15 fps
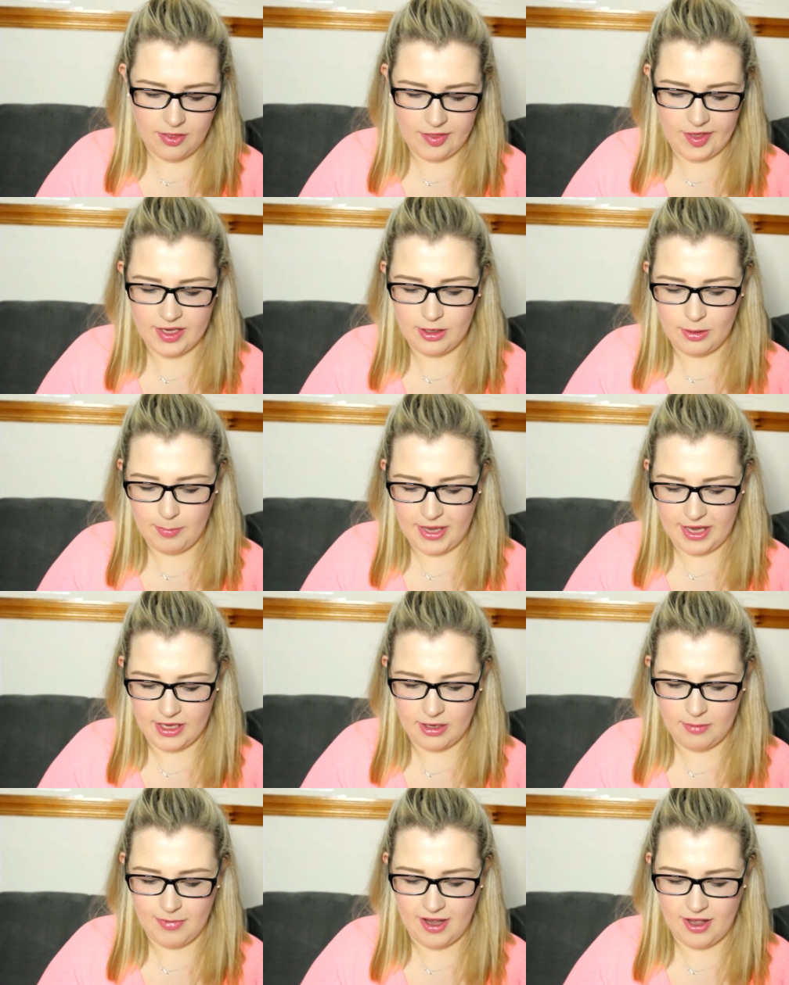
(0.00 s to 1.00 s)
Think
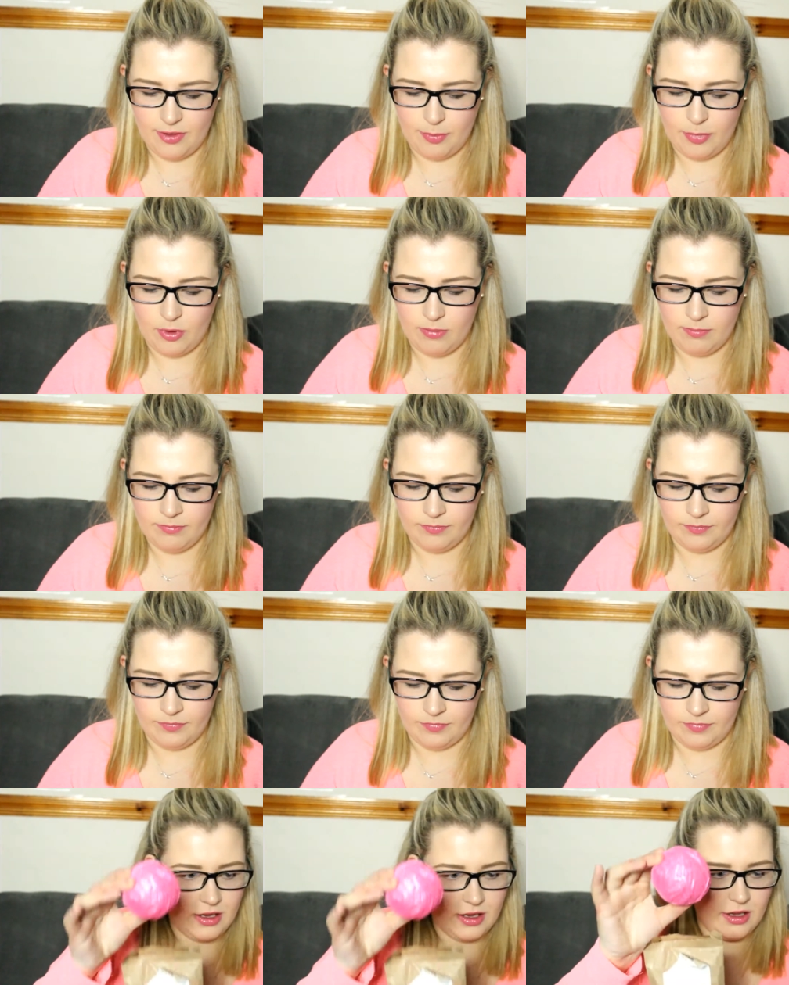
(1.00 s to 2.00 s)
Pink Bath Bomb.
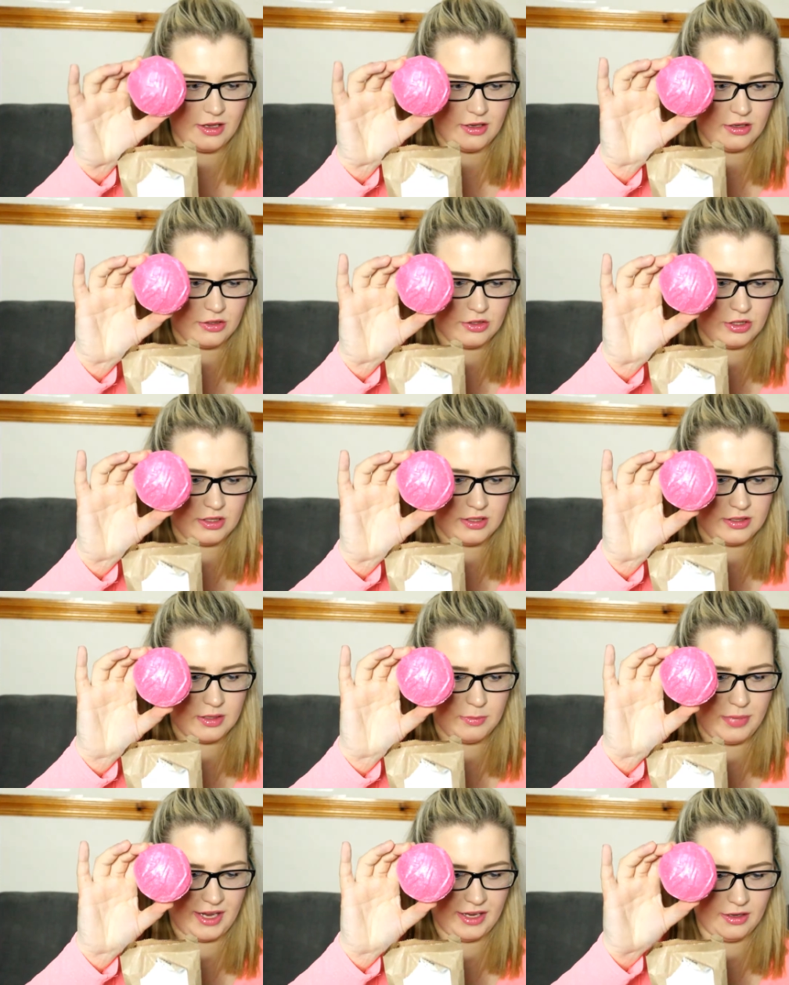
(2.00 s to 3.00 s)
It's just
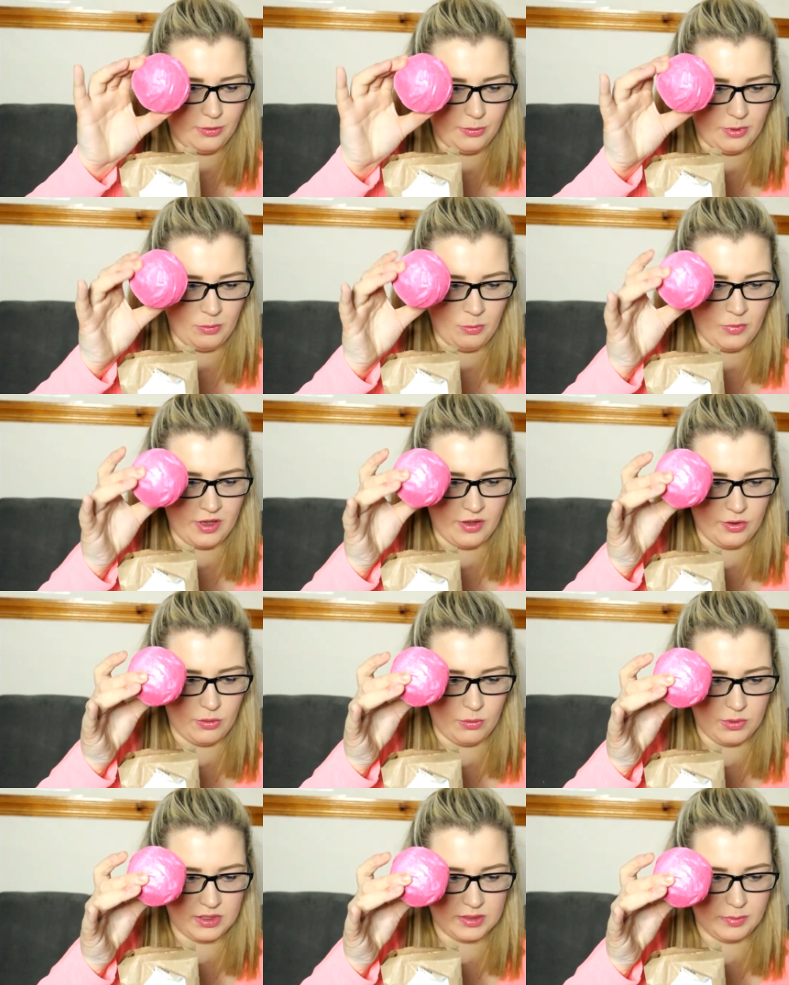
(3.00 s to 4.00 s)
the pink one with
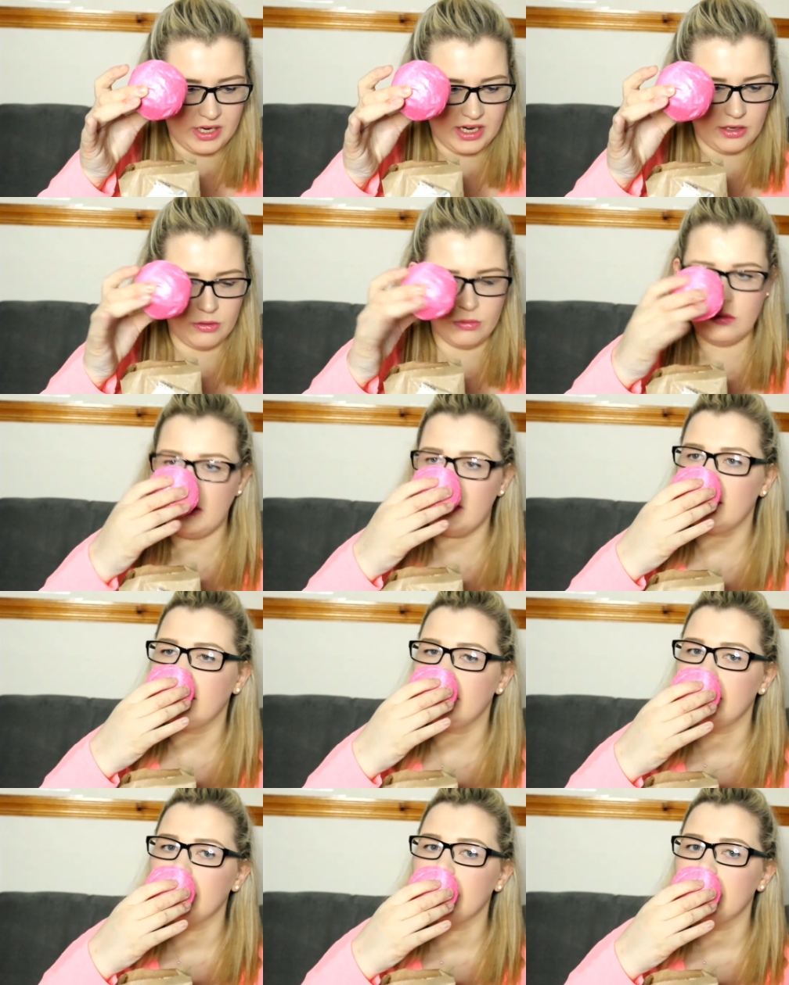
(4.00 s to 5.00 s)
all the sparkles,
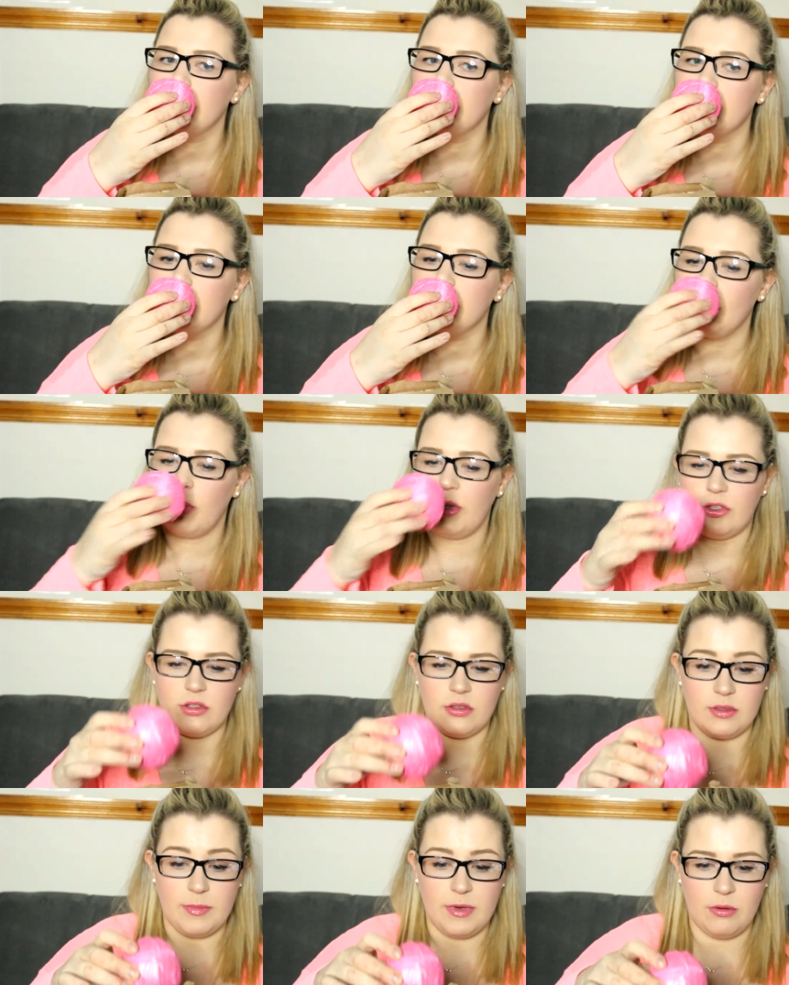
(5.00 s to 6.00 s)

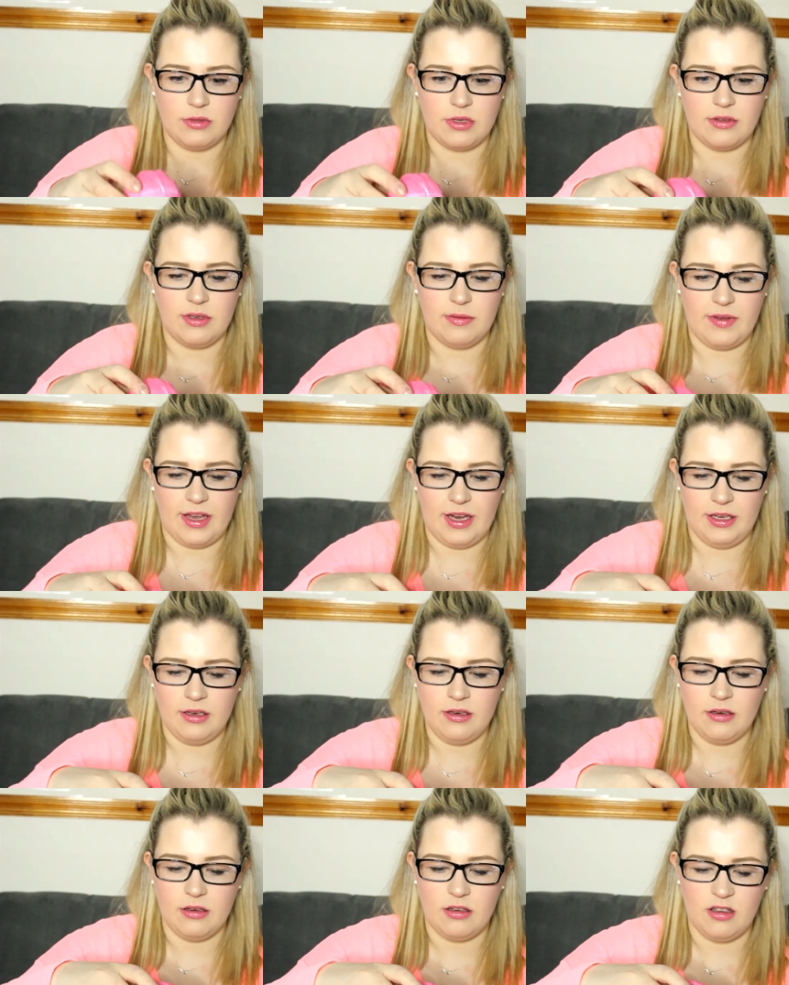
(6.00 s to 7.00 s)
which smells
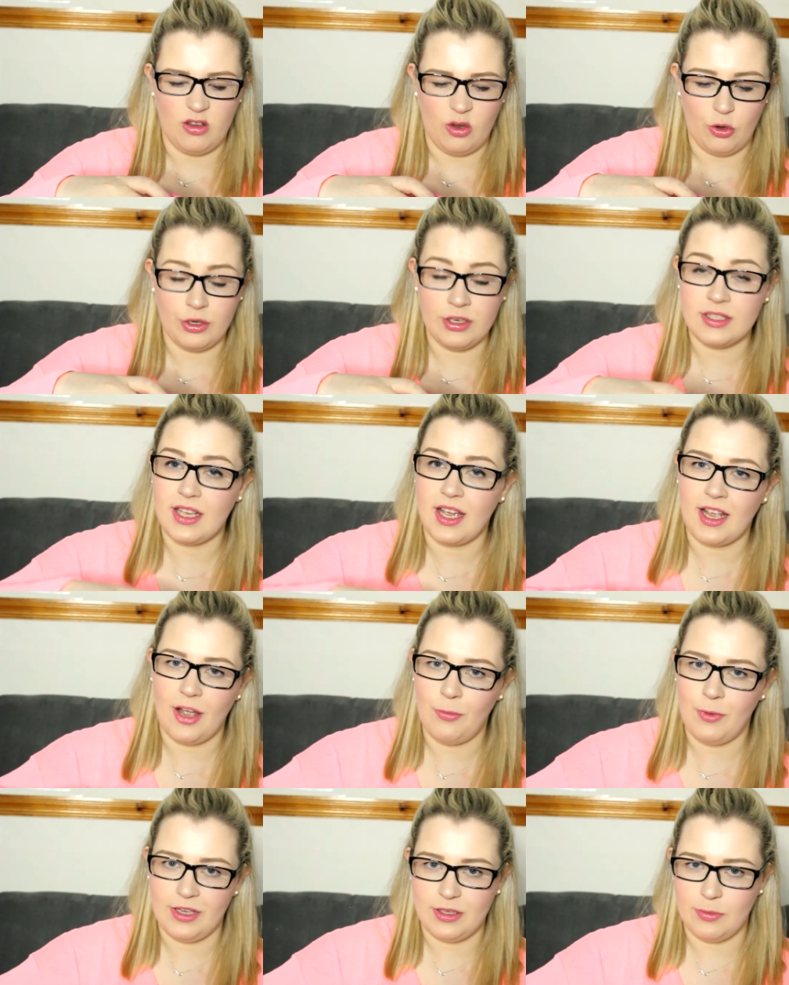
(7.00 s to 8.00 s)
divine. Honestly, I
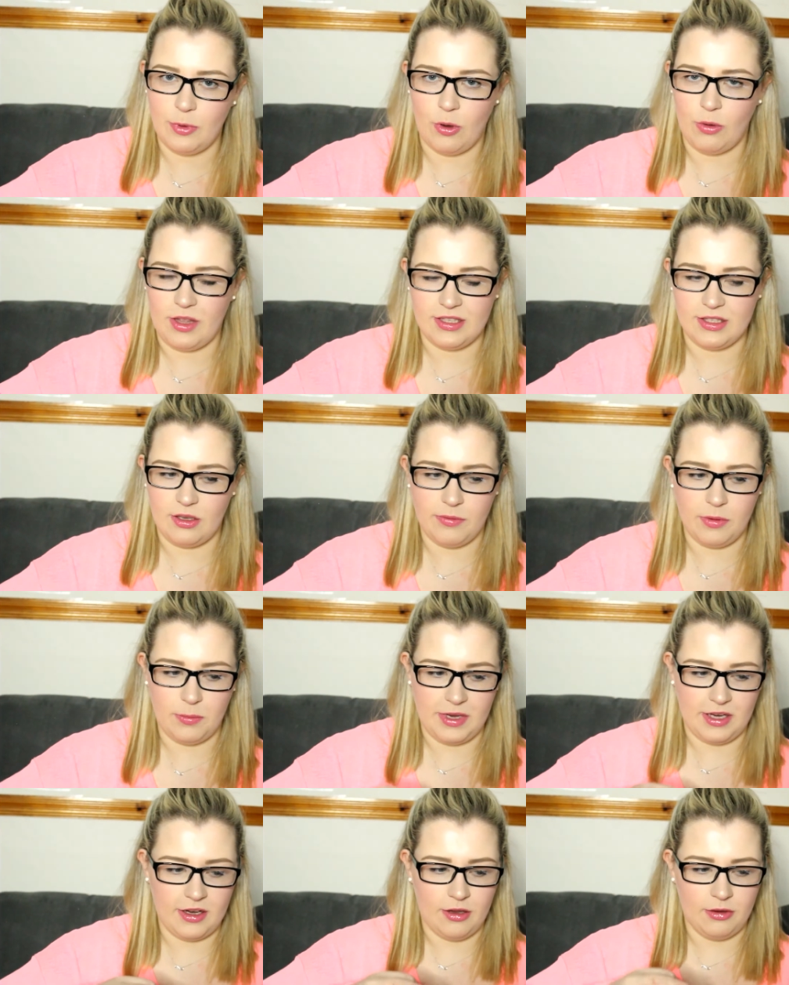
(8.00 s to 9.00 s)
can't wait to put all this stuff
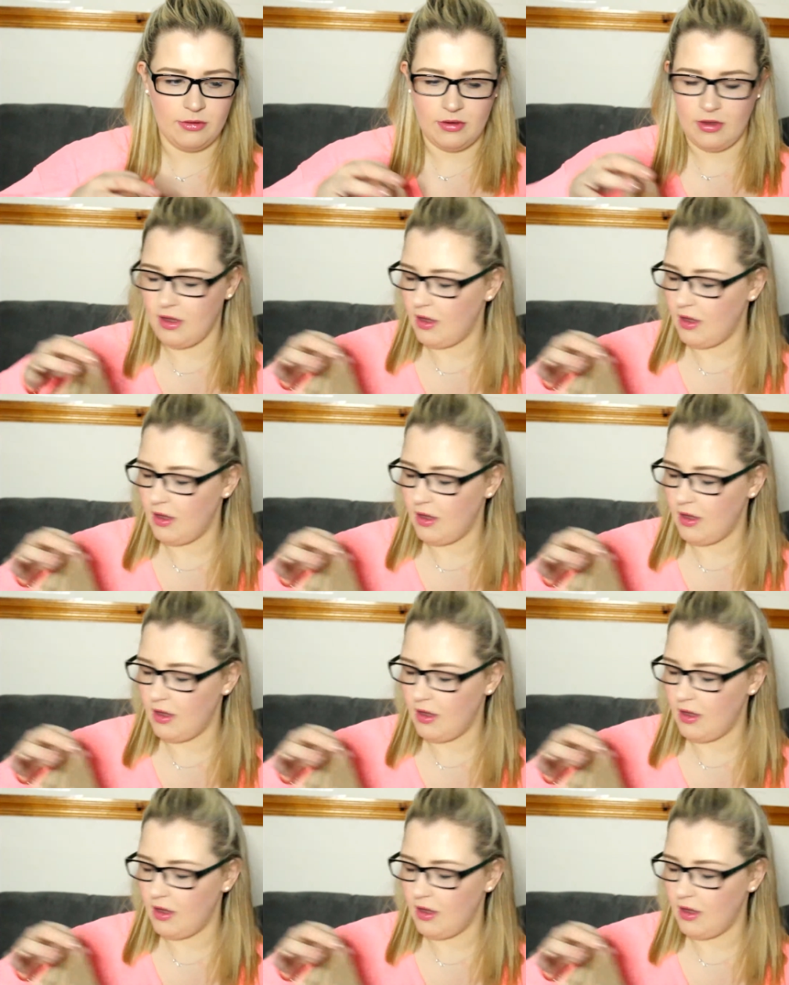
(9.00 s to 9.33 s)
away now.